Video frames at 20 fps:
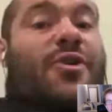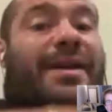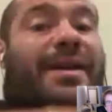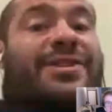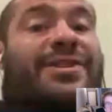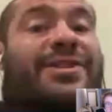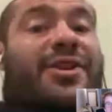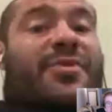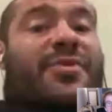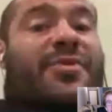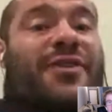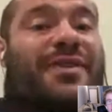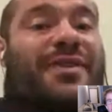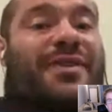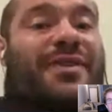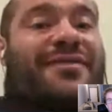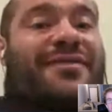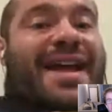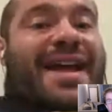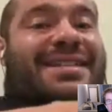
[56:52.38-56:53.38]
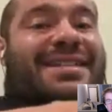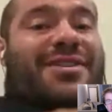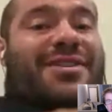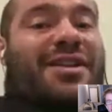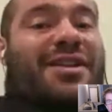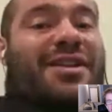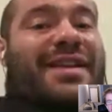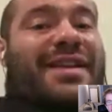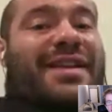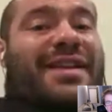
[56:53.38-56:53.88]
No, but I saw you moving really
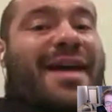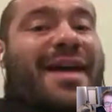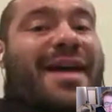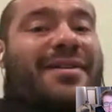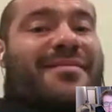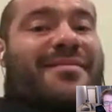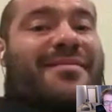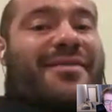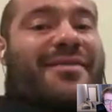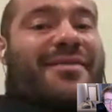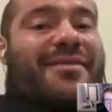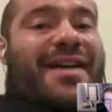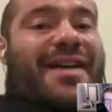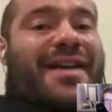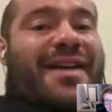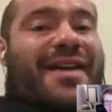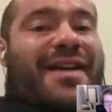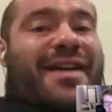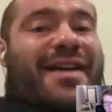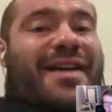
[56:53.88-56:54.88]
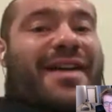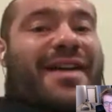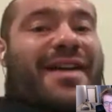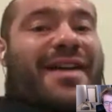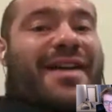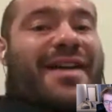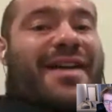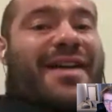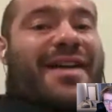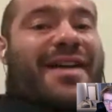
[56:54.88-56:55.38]
fast. All of it happened in about 5
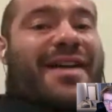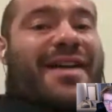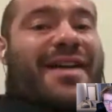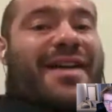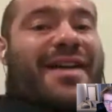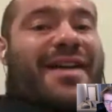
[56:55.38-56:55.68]
seconds.